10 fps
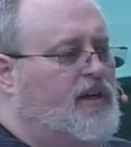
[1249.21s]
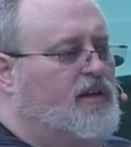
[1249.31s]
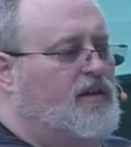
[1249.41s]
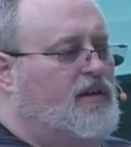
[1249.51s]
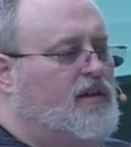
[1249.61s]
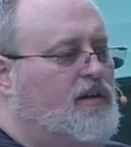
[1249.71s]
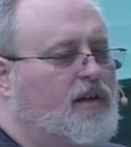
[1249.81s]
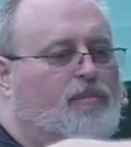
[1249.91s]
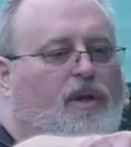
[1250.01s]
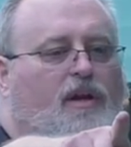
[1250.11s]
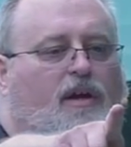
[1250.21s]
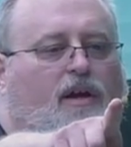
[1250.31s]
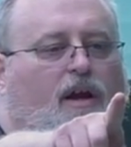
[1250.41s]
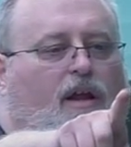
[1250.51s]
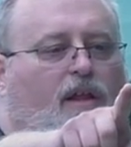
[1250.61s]
uh, Swanson,
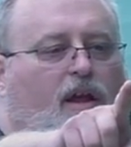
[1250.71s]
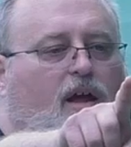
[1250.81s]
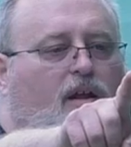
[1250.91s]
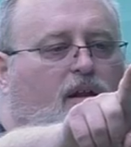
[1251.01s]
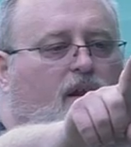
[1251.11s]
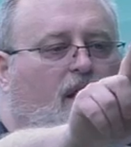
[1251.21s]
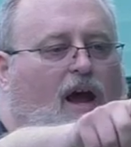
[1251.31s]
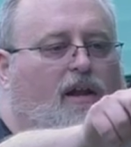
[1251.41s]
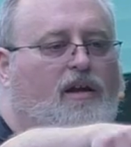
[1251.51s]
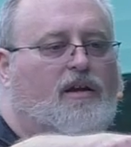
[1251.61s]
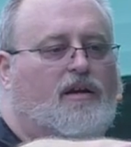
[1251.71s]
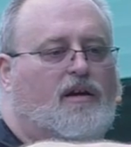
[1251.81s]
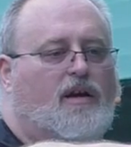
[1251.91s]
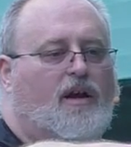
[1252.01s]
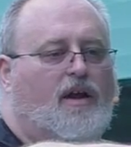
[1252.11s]
and Gary Bradford.
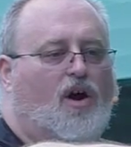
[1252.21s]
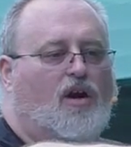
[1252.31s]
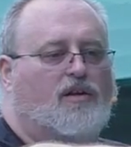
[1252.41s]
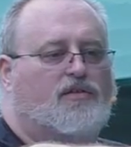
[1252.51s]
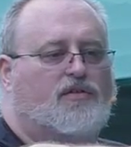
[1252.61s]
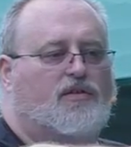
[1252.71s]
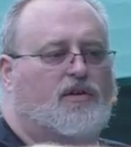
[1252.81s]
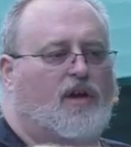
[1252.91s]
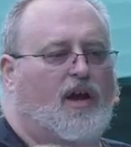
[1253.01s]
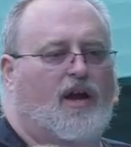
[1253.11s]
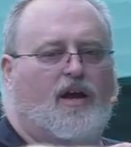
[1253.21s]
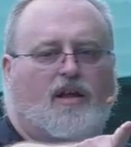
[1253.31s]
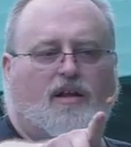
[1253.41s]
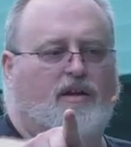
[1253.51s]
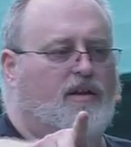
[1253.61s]
And then our deaconesses
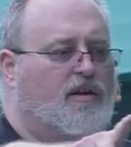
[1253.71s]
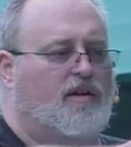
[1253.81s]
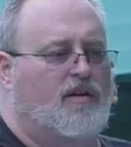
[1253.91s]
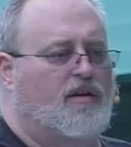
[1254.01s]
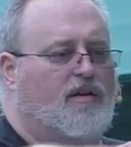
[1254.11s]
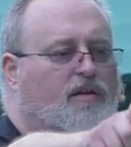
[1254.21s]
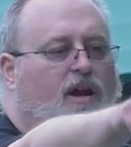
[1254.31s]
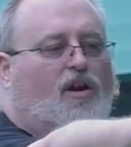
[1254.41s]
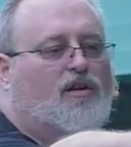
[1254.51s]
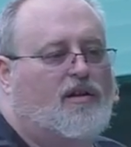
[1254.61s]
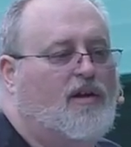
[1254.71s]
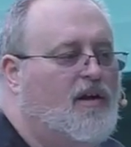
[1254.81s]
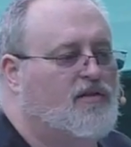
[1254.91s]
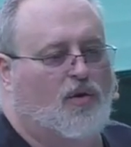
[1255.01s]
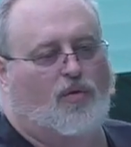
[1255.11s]
are,
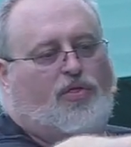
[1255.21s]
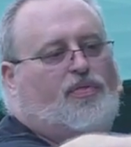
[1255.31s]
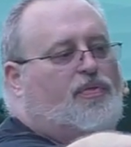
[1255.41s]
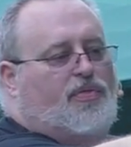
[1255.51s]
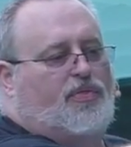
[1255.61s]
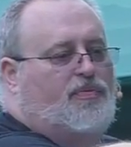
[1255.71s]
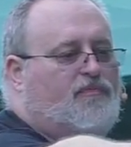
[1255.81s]
um, we have